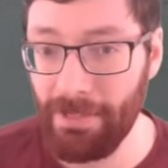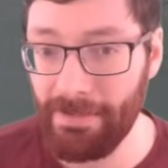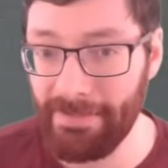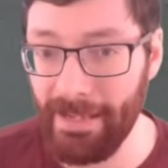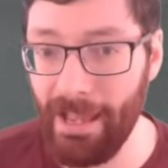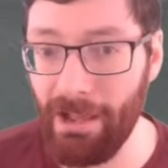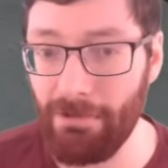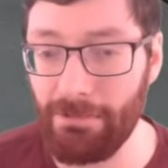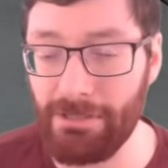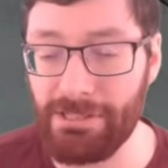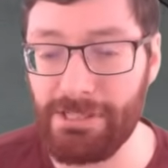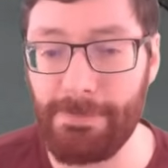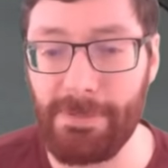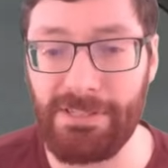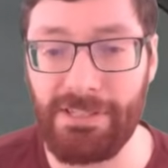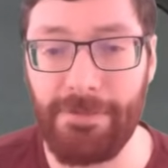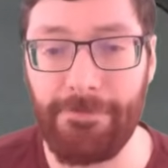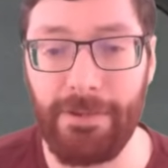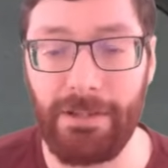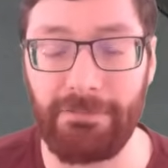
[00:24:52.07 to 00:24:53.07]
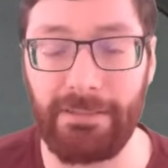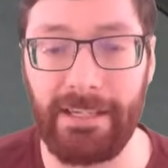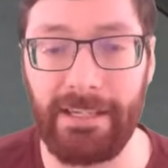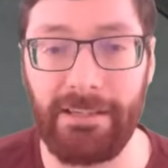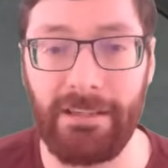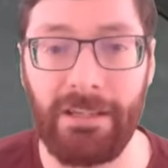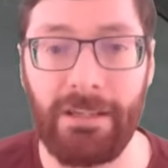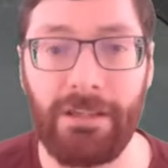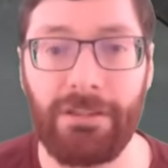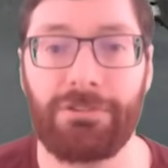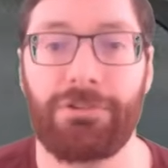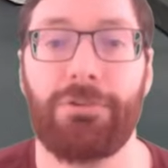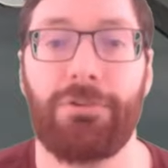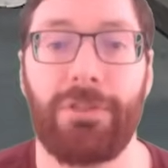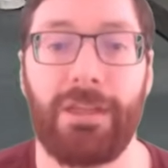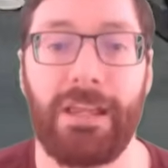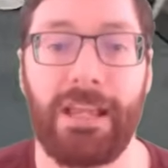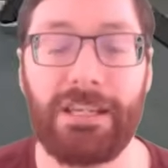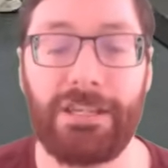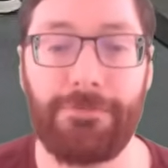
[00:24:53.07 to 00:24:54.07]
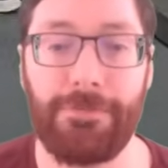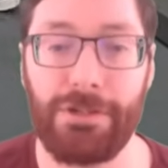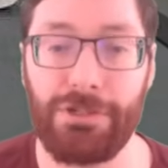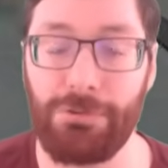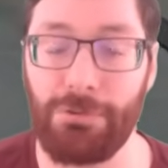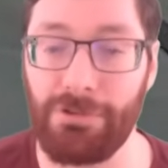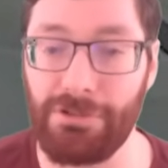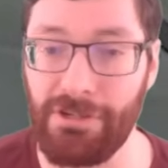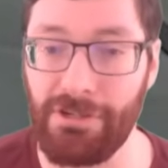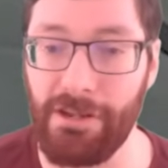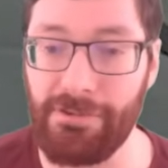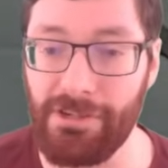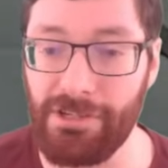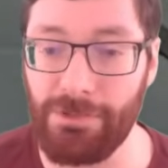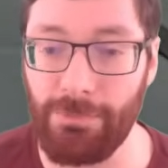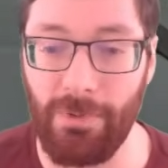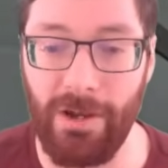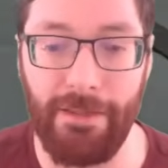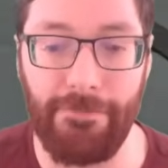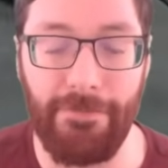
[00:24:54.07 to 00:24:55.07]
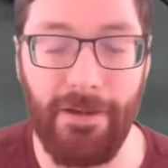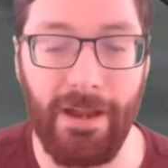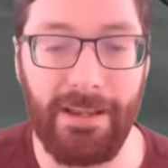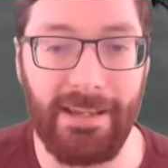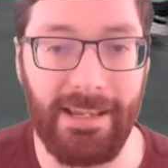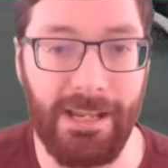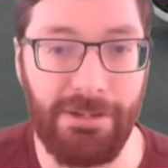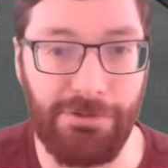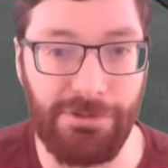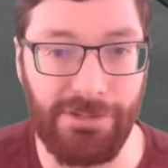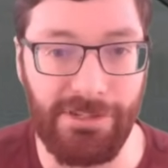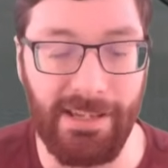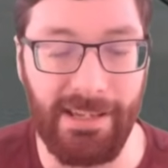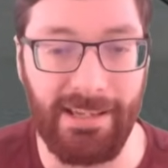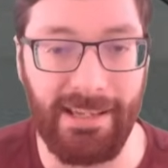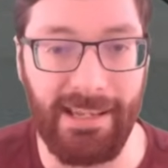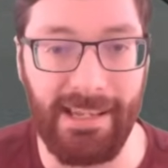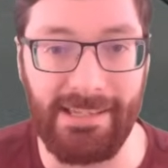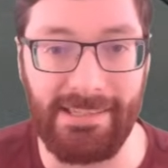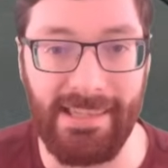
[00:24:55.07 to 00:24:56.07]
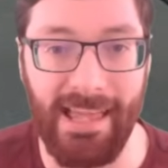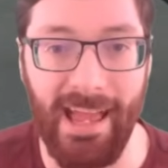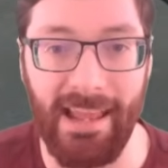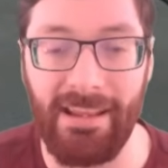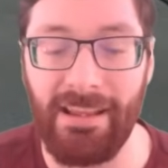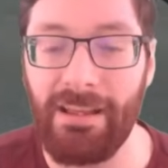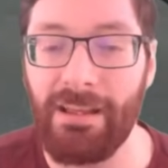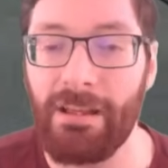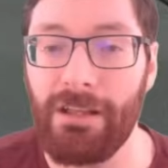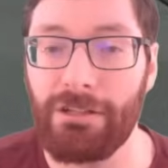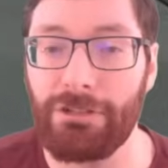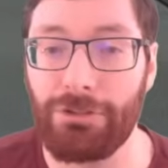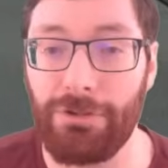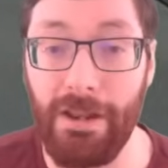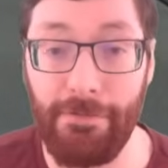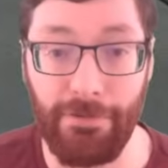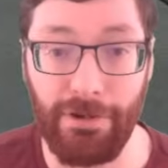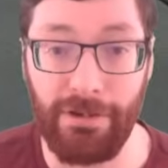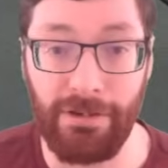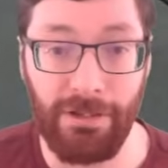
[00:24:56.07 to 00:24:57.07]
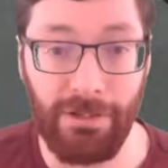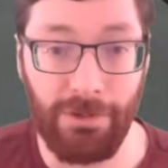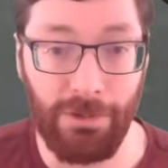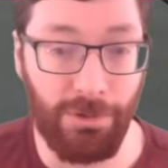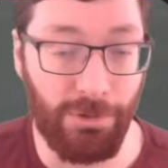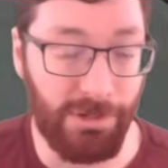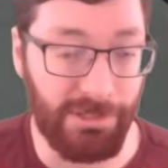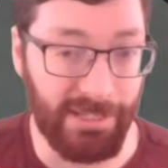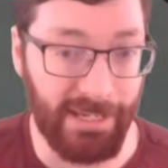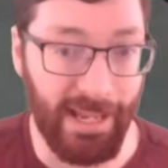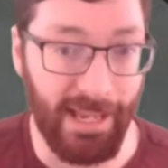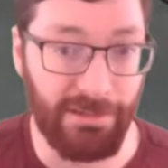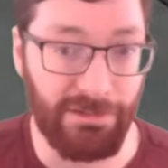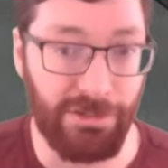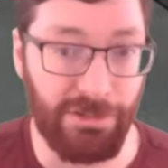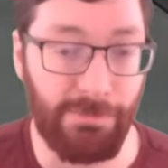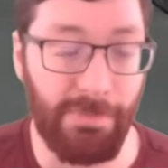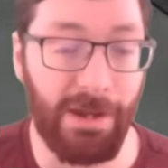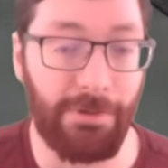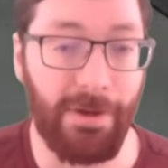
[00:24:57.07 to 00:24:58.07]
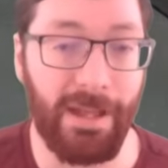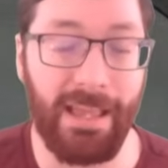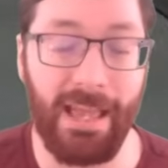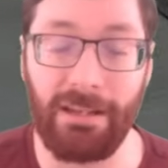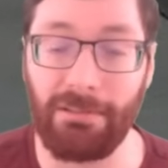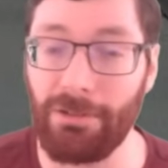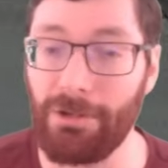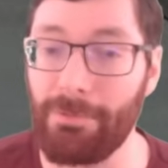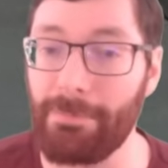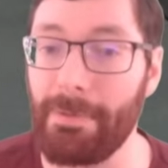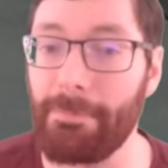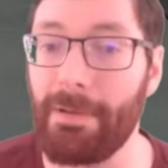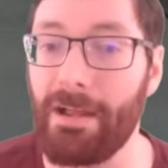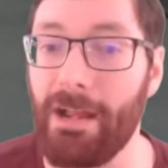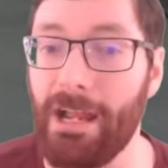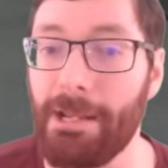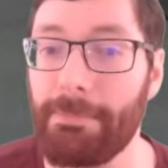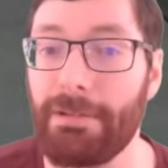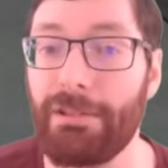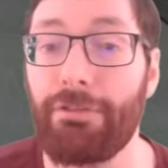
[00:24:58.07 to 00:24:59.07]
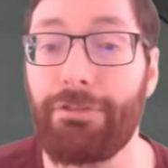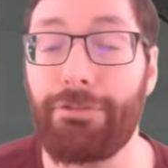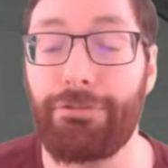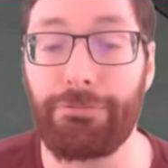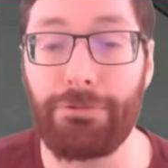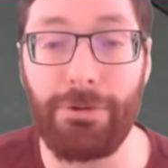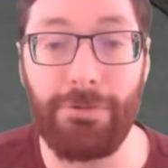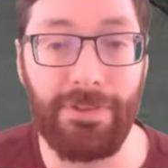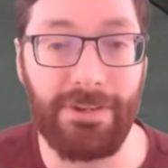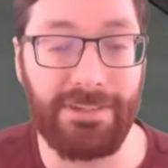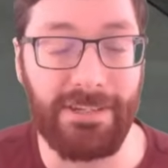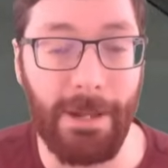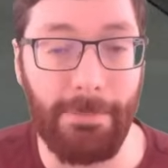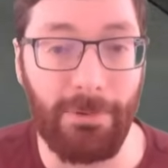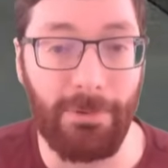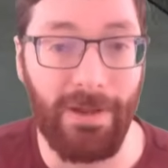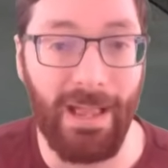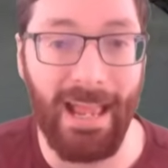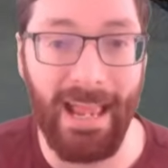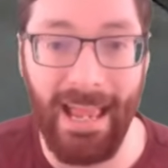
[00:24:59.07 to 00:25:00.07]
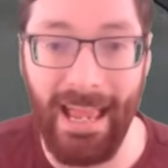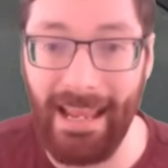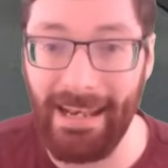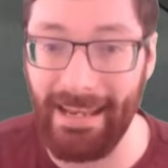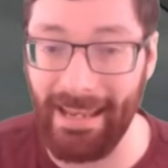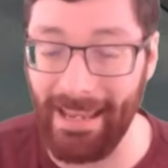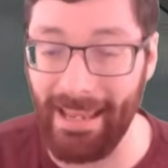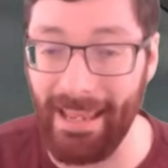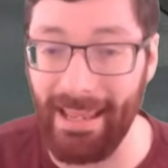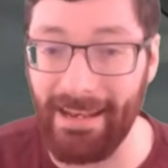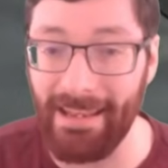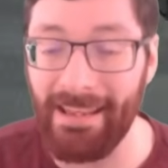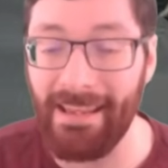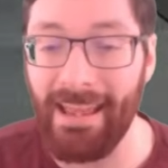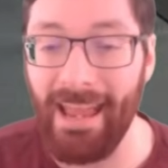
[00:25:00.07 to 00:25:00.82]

Now, specifically to the individual judges, what I find interesting is that Trevor, who is again to my right and a little bit behind me, threw the double head hit.